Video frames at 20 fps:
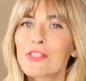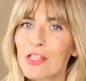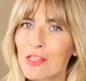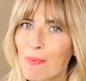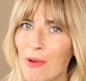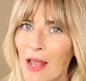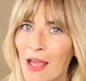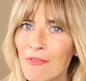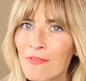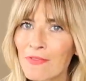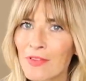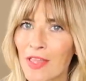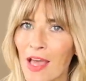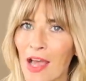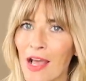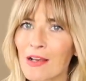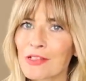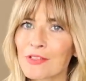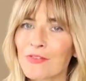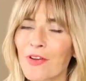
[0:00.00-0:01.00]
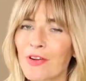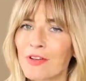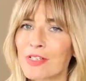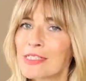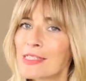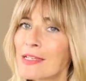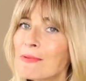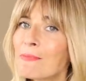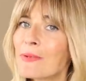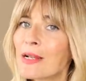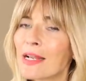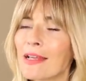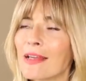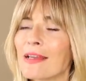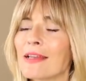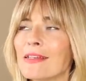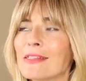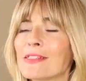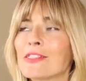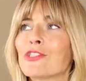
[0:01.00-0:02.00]
So the plan for the house, very
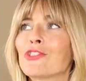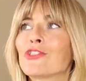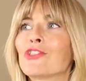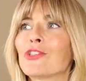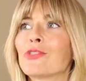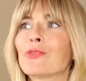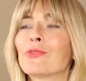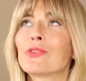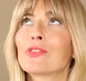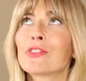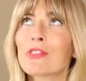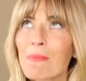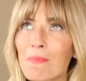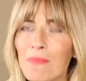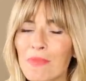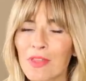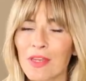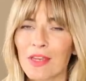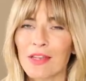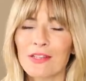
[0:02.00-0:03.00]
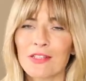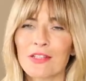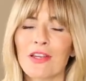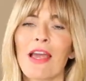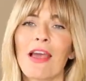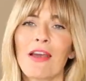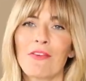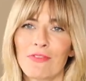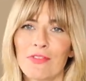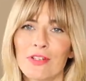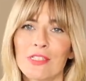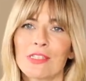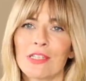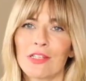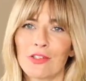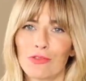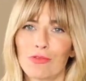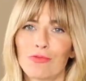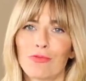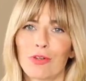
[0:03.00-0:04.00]
simply, is to do something to every
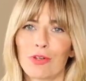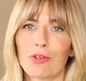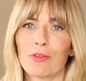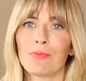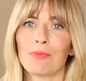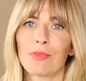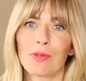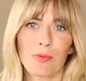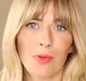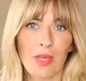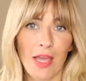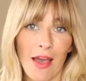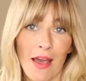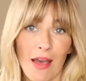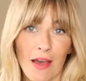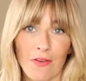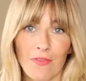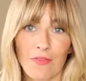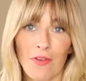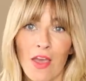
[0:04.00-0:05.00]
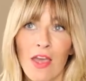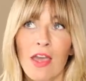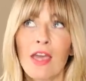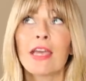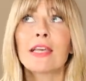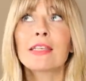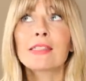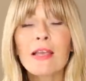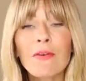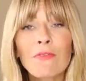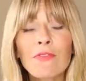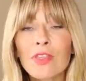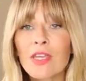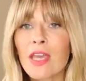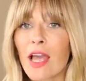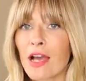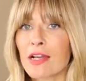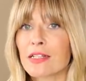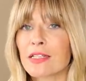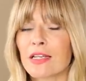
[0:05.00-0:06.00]
single room that we have. Except for the
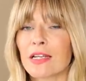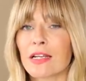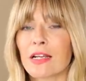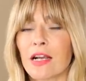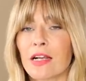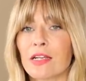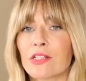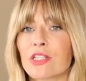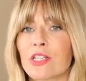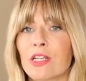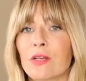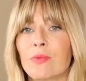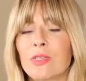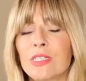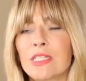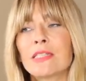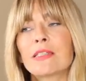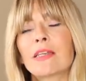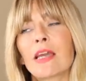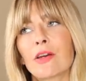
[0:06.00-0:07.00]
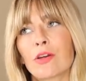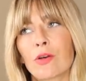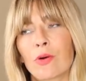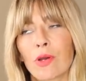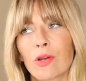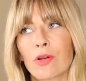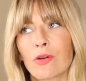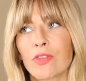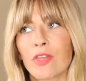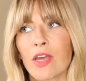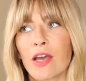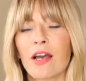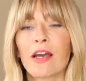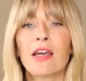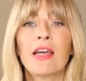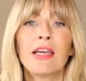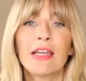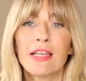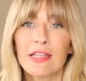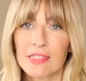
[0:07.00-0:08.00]
attic, actually. We did get a quote on that.
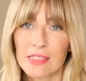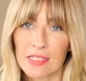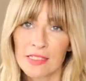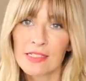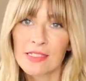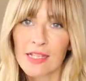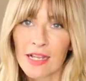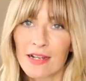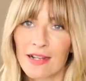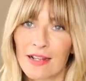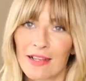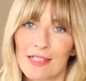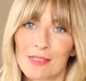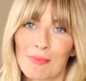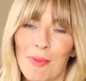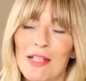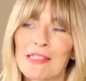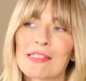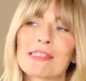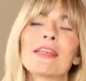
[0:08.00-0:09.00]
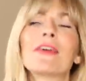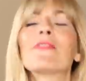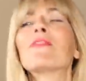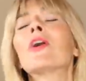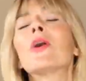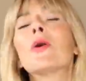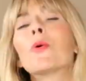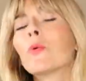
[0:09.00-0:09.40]
It's insanely expensive.